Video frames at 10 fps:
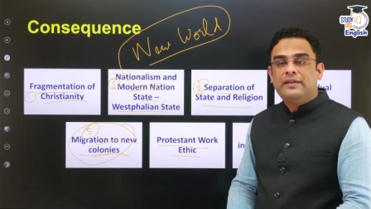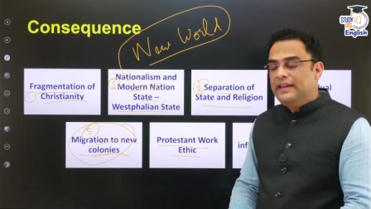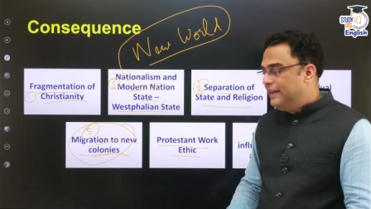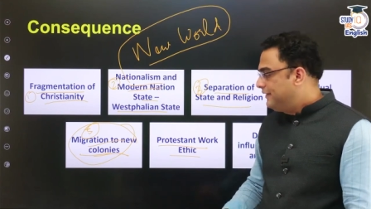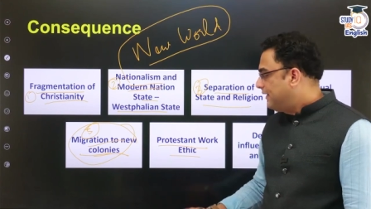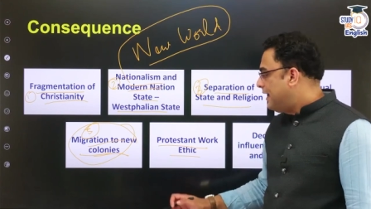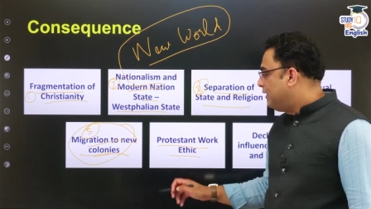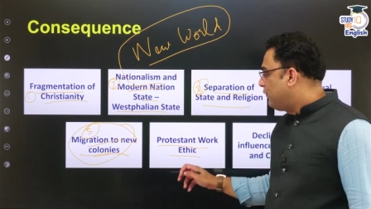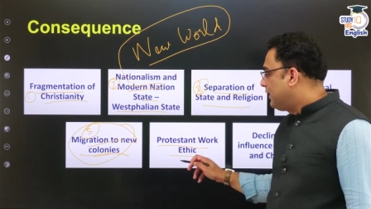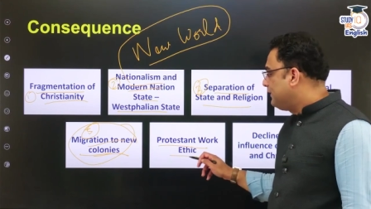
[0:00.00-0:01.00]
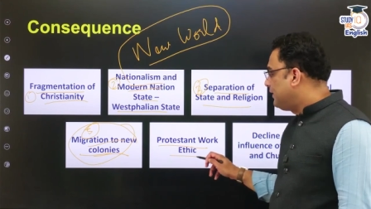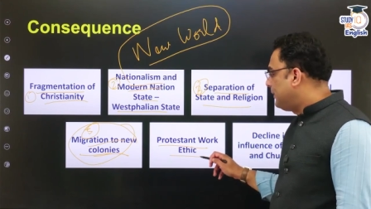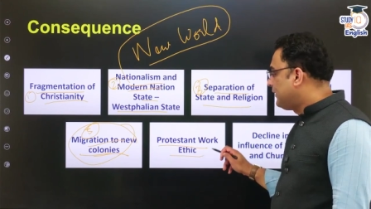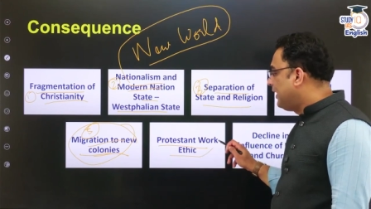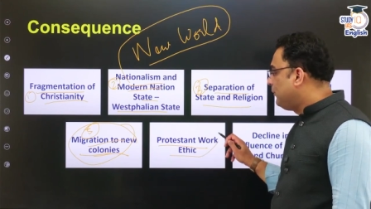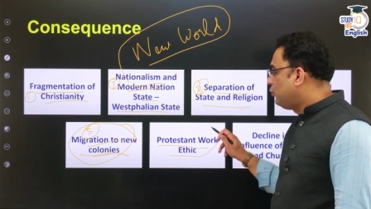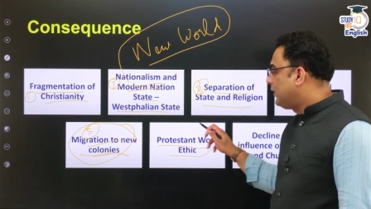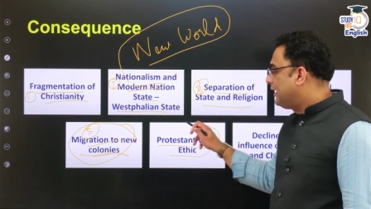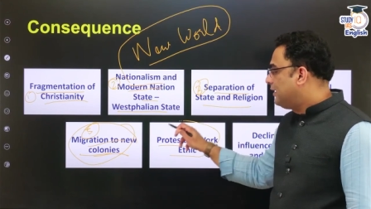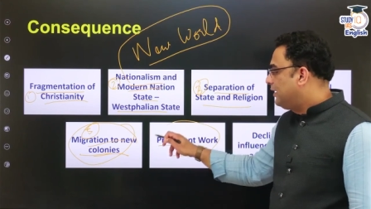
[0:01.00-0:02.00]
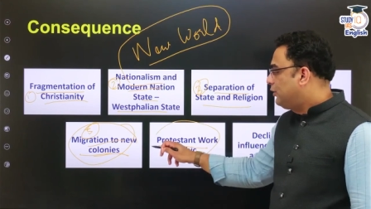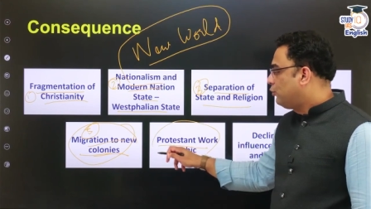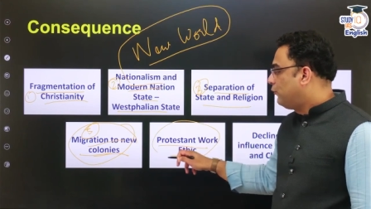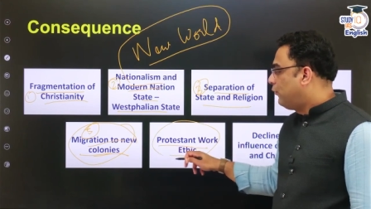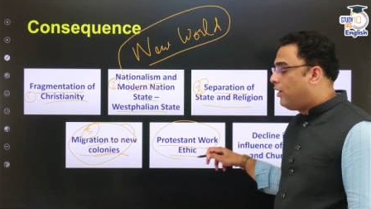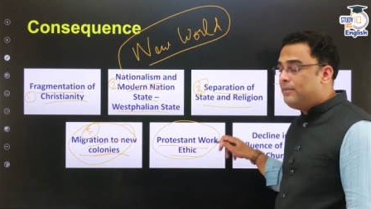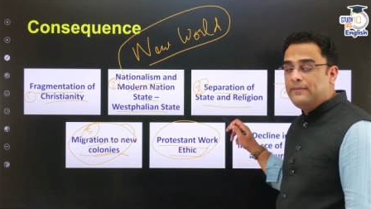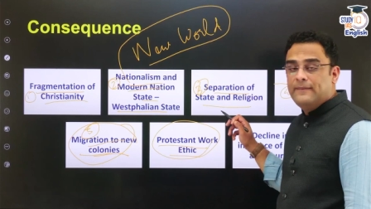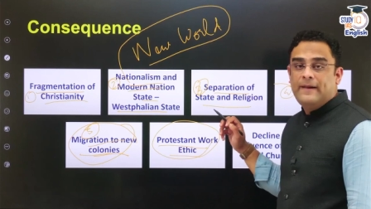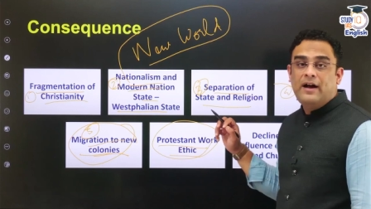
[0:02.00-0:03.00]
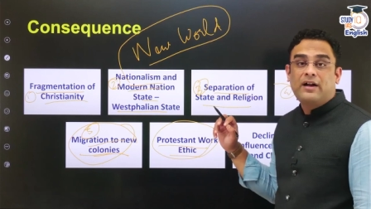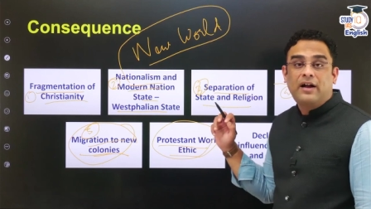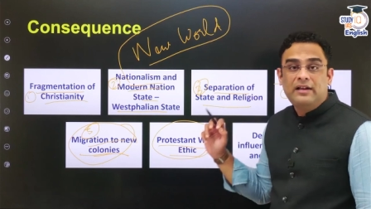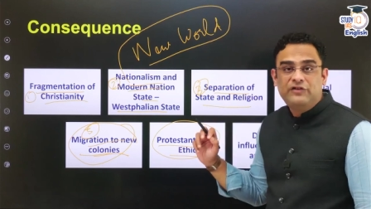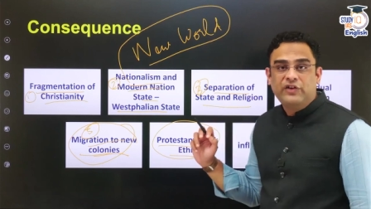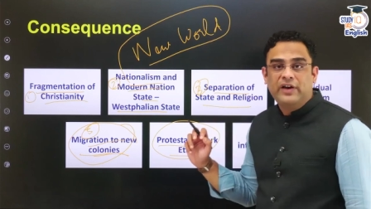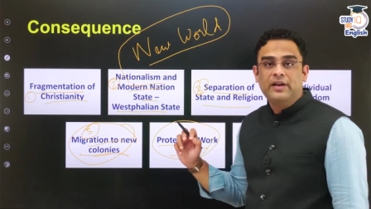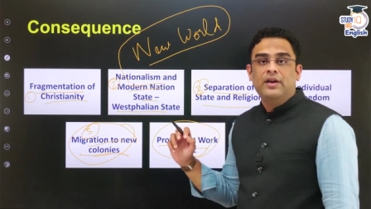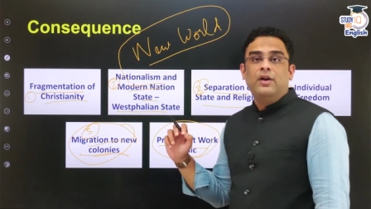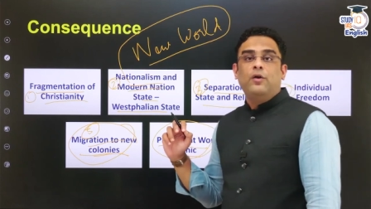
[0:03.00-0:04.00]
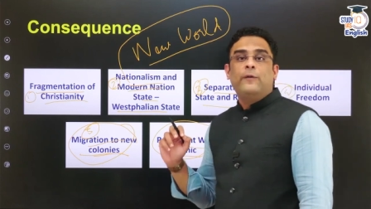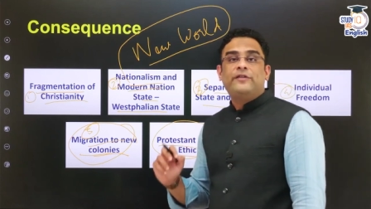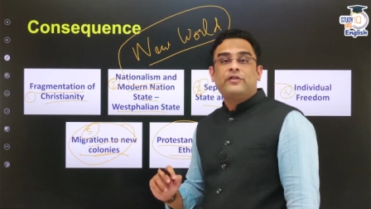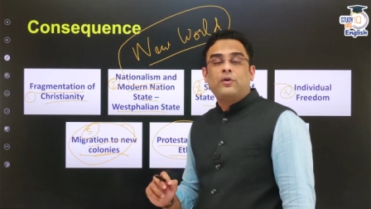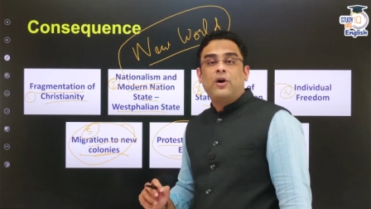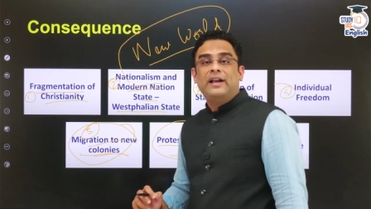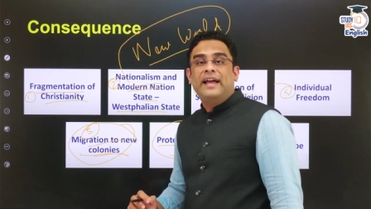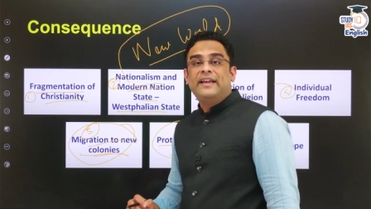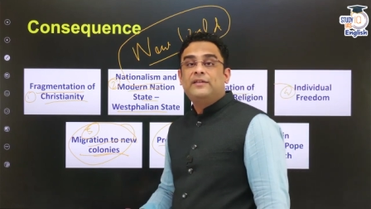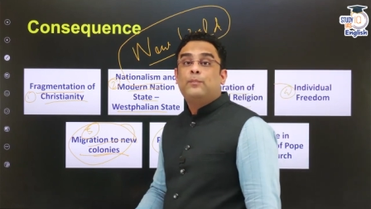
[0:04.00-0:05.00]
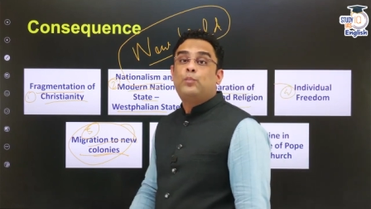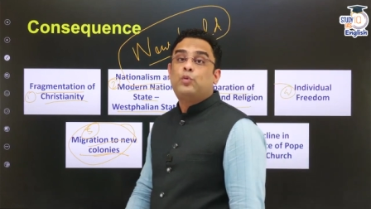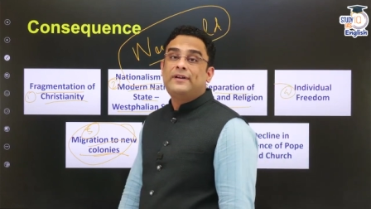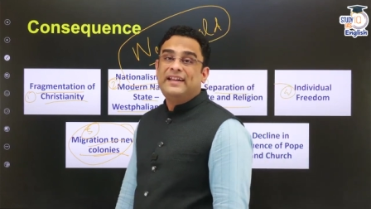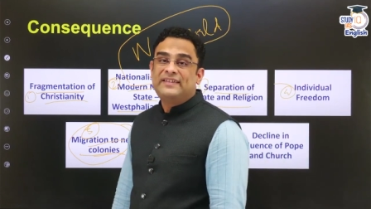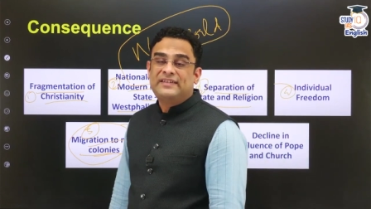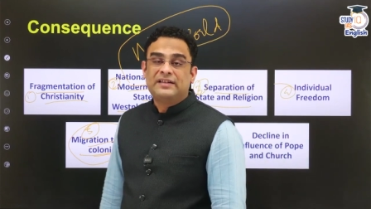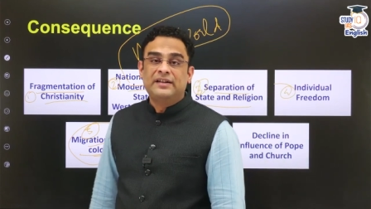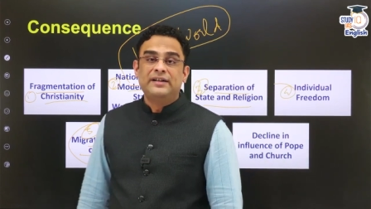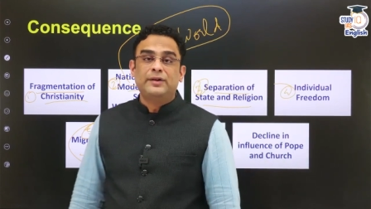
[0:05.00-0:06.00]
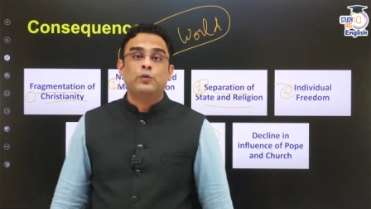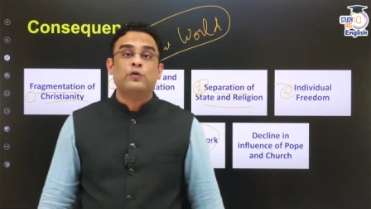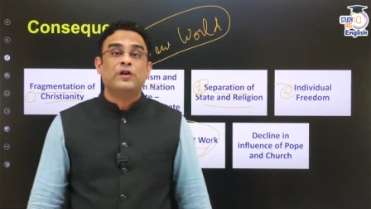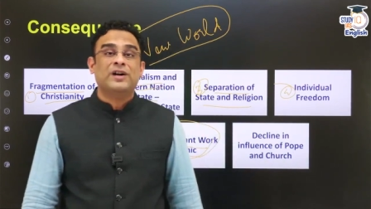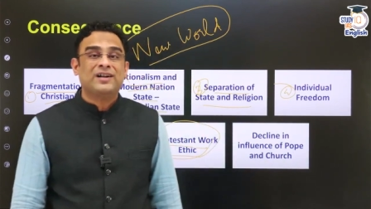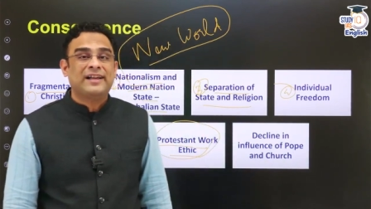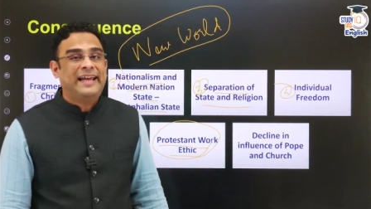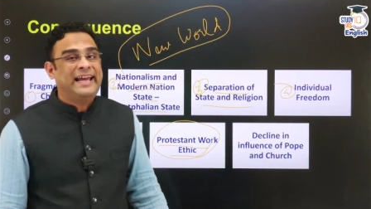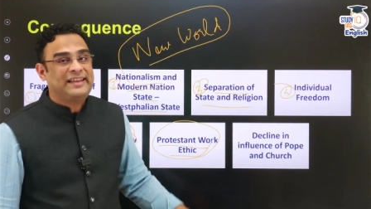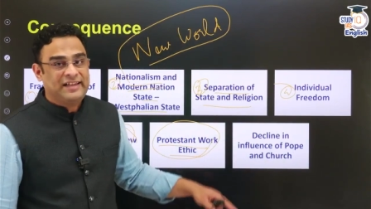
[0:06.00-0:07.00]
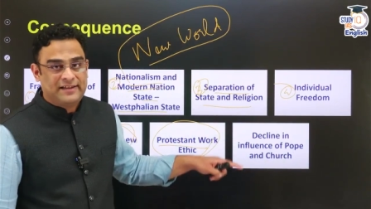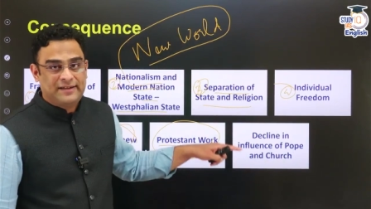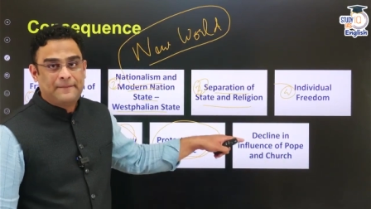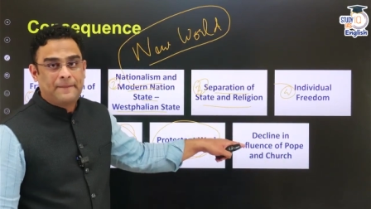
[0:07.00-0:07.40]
These kind of concepts came together to form a culture which is called as Protestant work ethic.